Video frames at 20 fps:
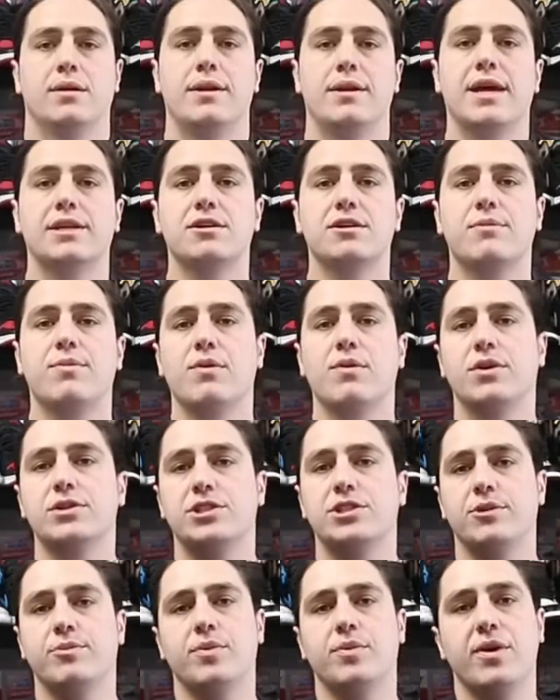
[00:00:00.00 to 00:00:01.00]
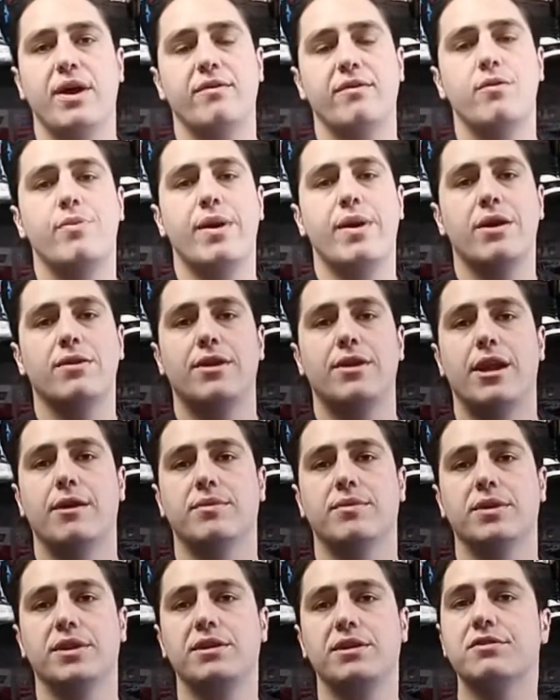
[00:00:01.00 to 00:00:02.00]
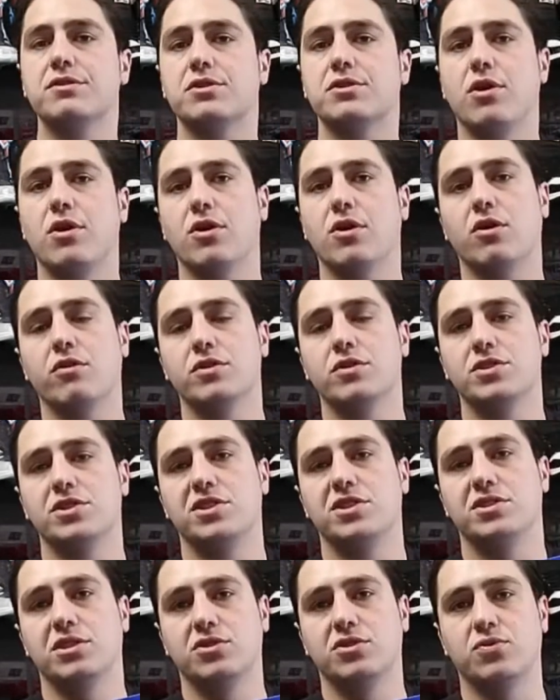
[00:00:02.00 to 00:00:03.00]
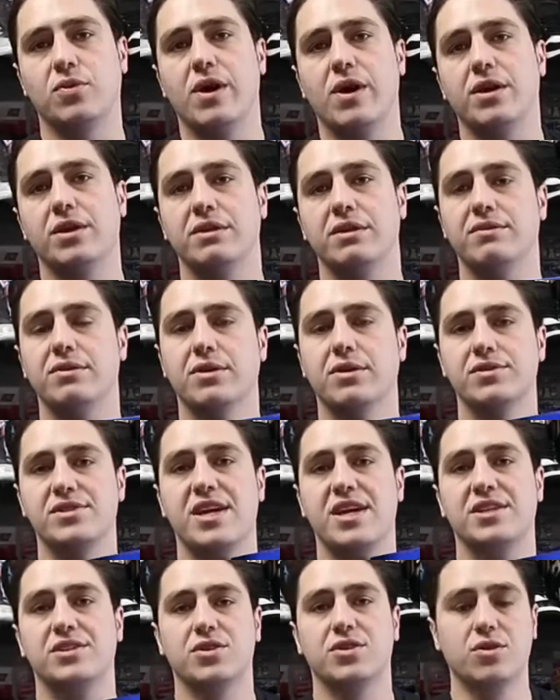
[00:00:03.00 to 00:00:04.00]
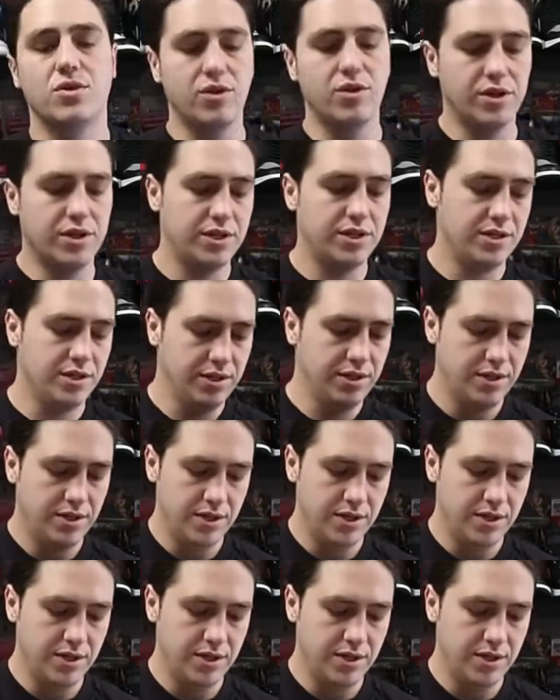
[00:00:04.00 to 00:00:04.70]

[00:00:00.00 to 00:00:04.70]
Next up on What's Shipping, we have a pair that I believe is going overseas as well, even though it's heading to Oregon.